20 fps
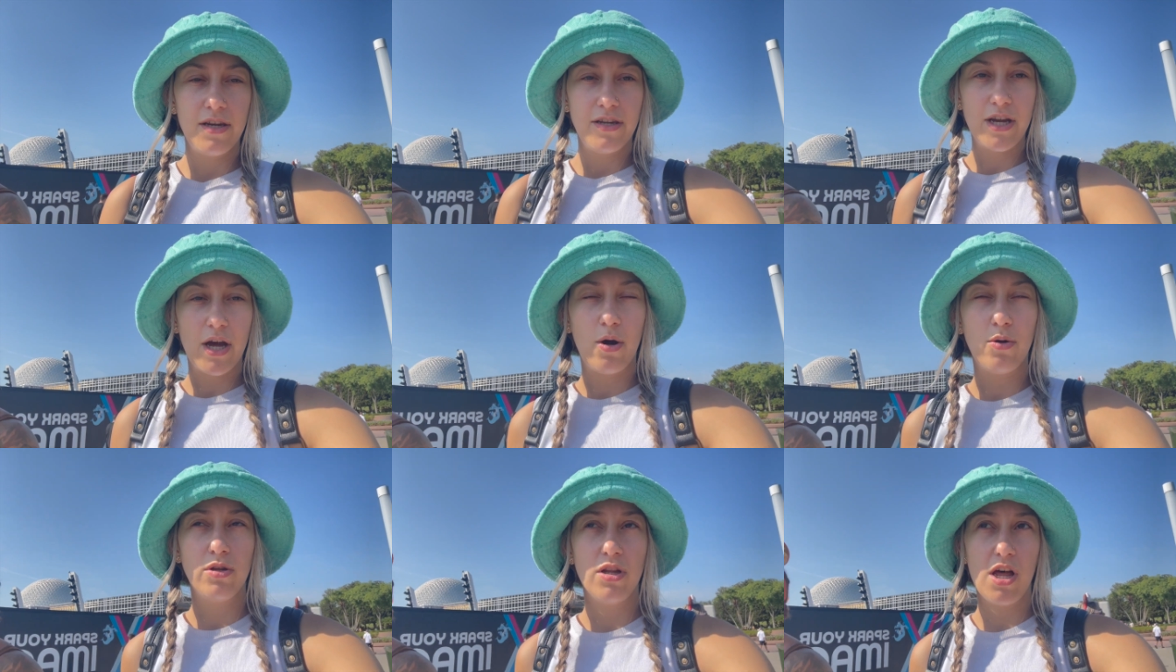
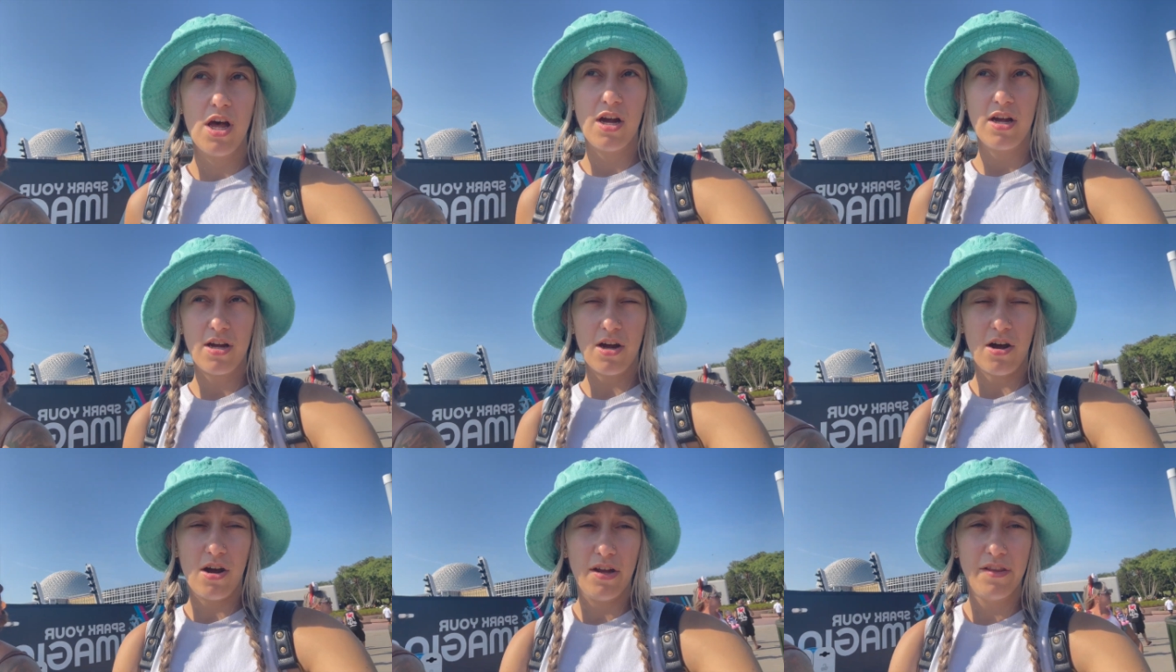no
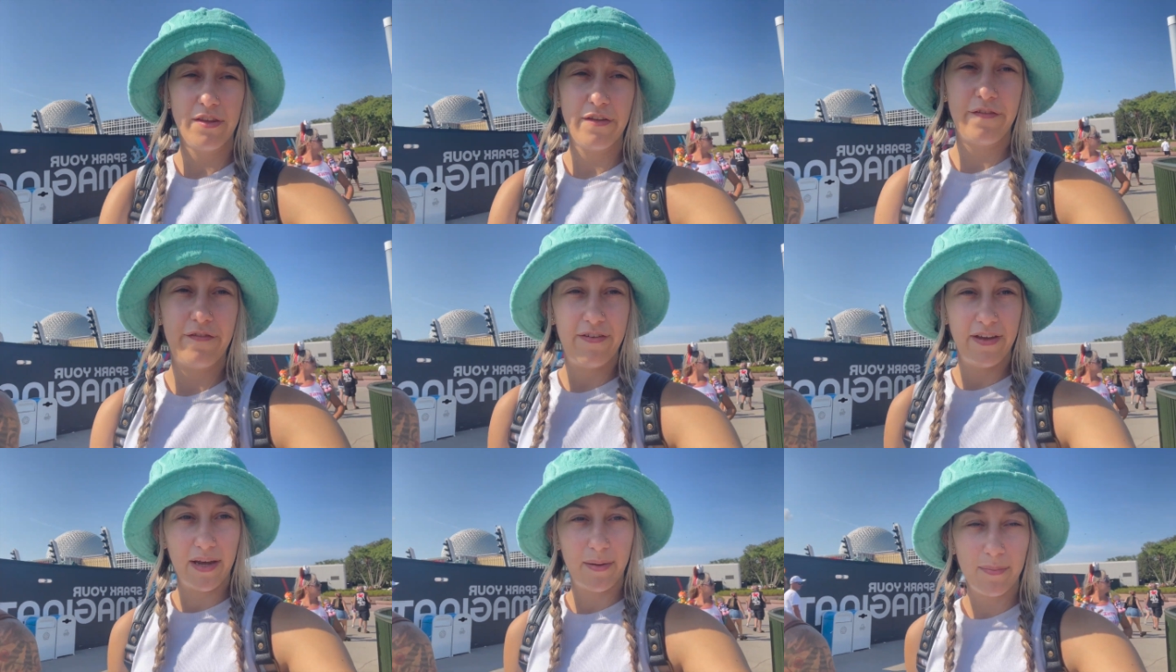luck on the
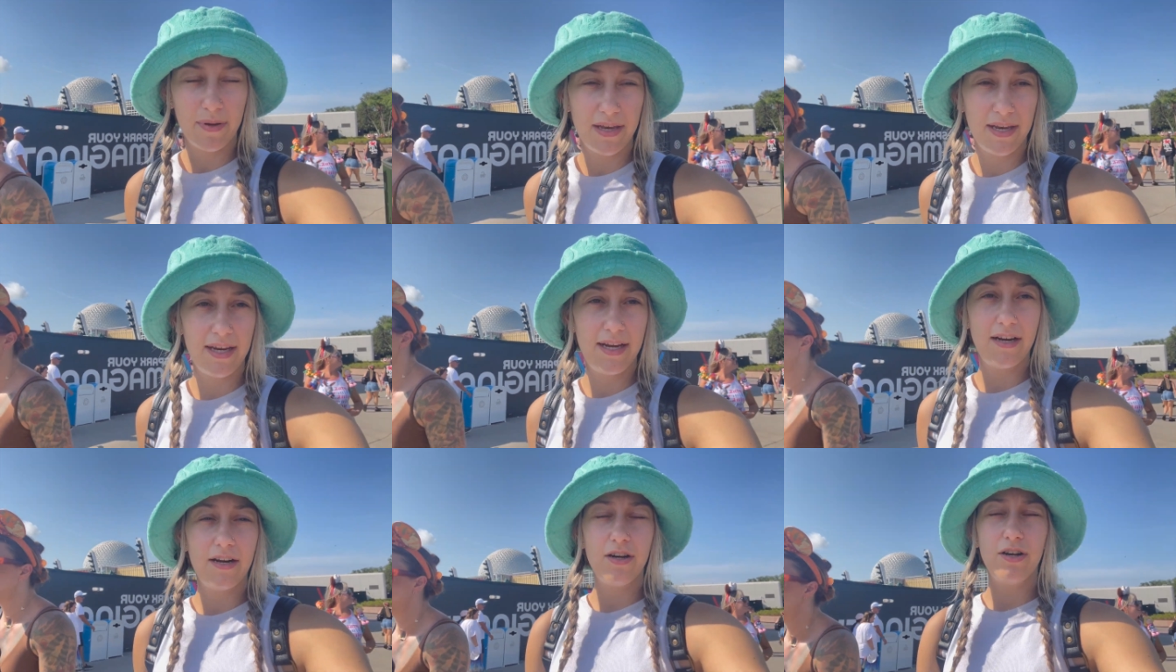Figment
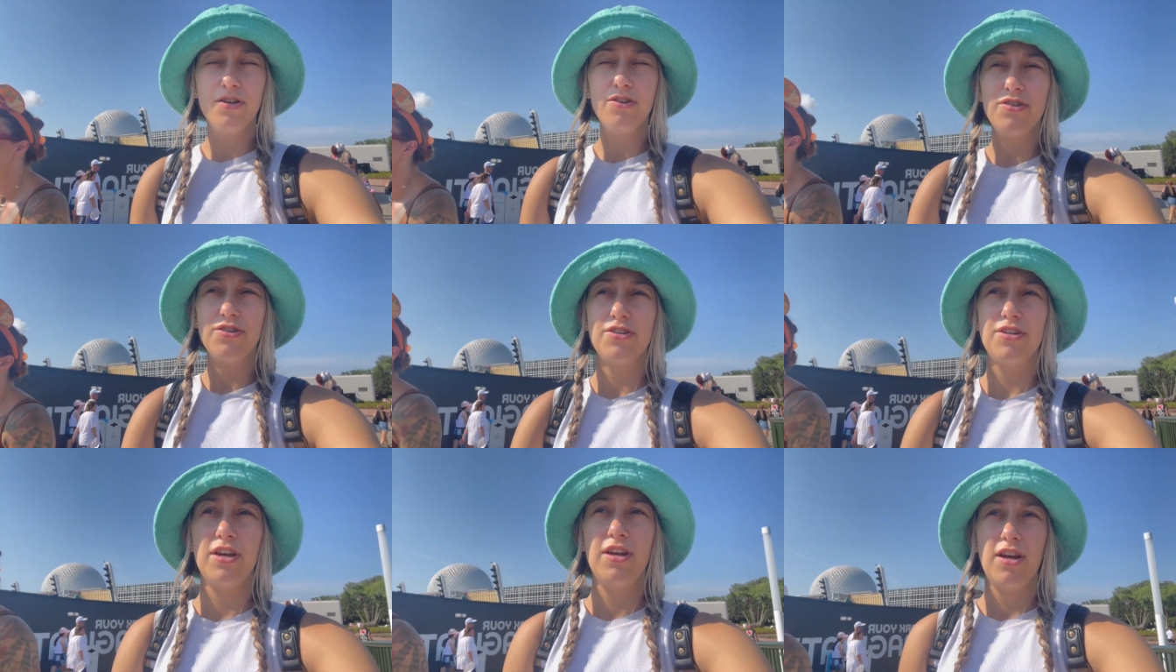
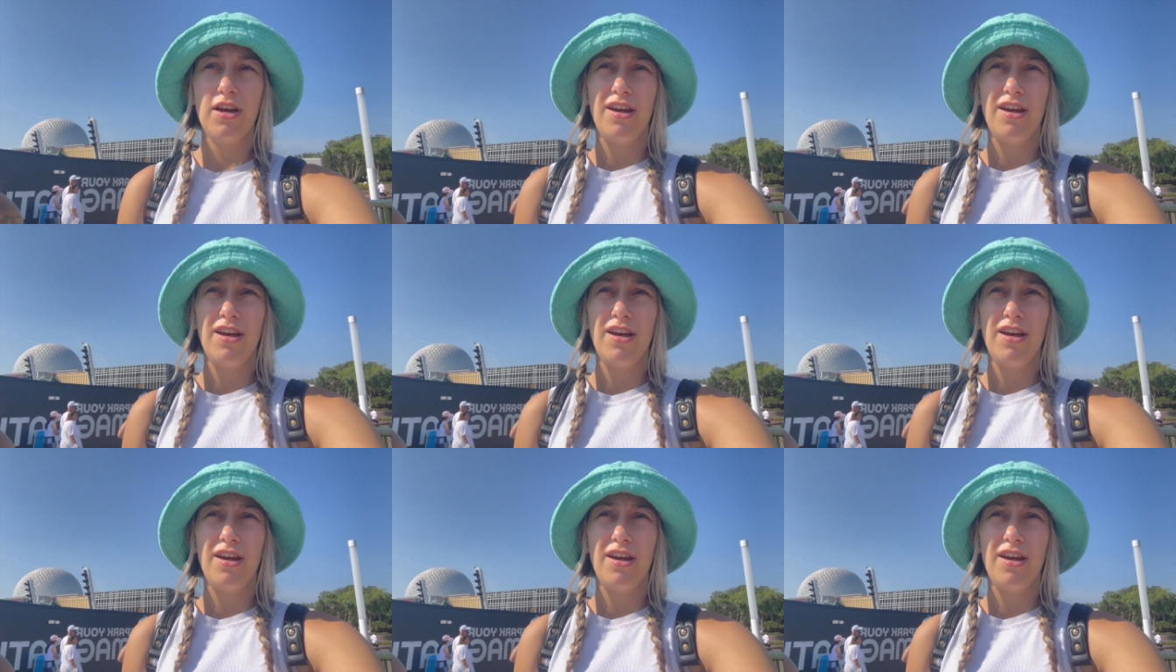ears.